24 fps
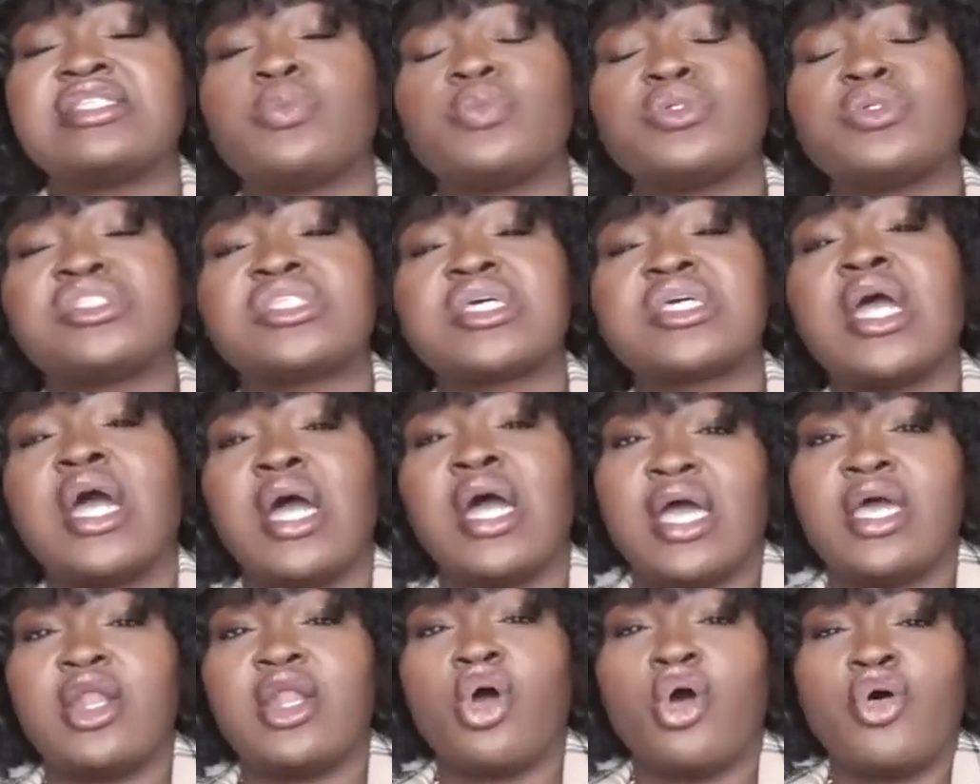it was
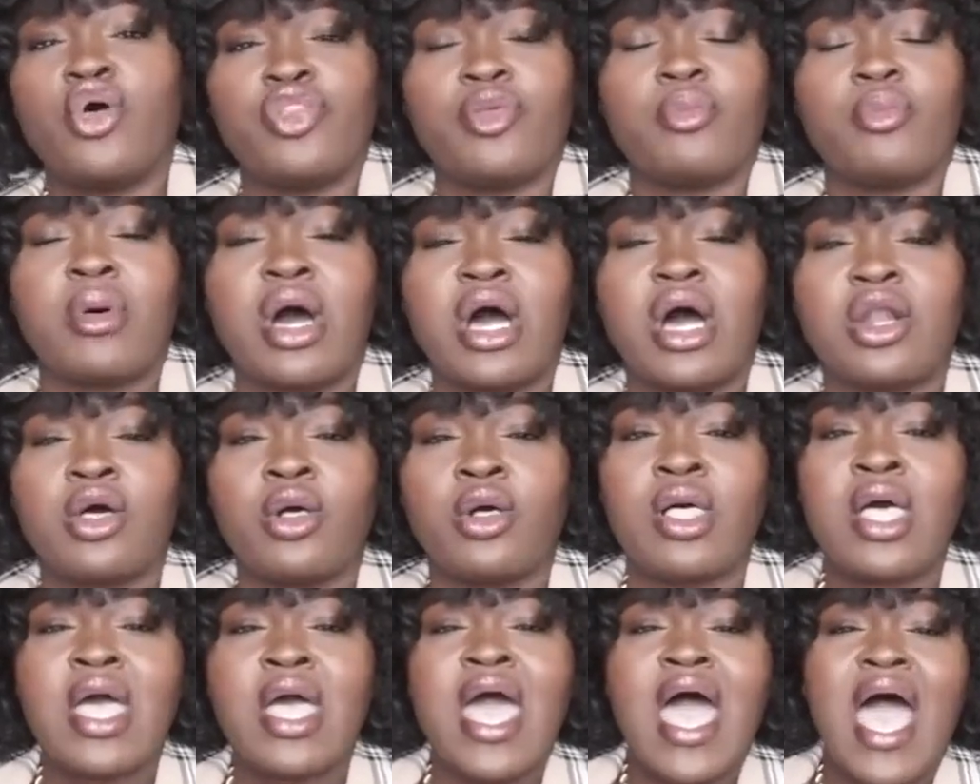cut on the
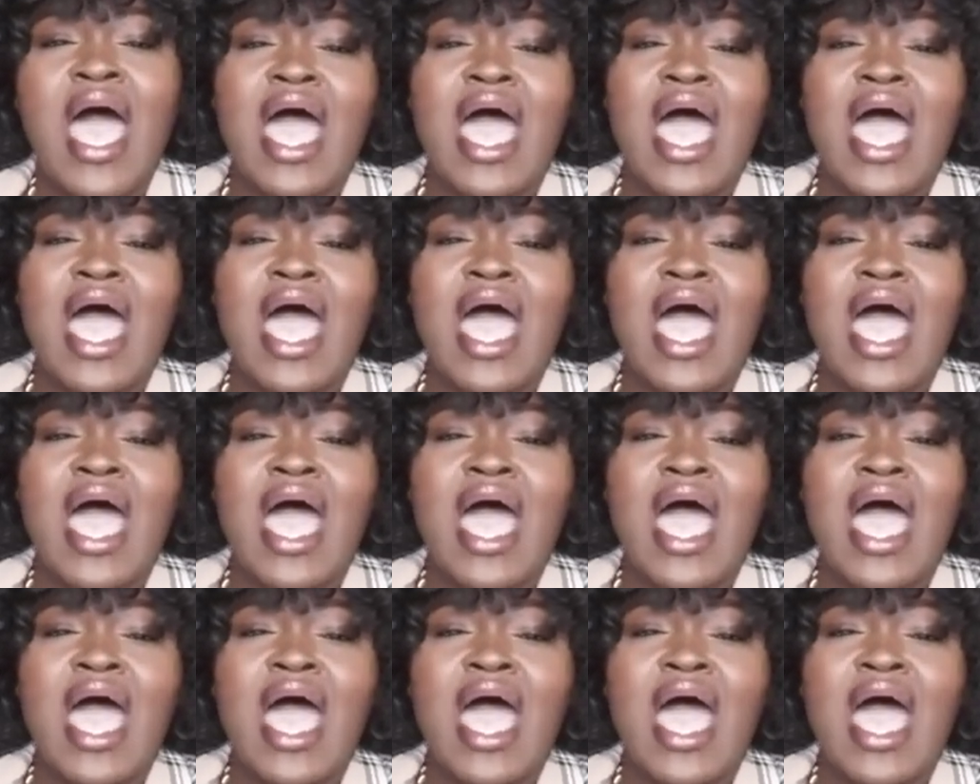model,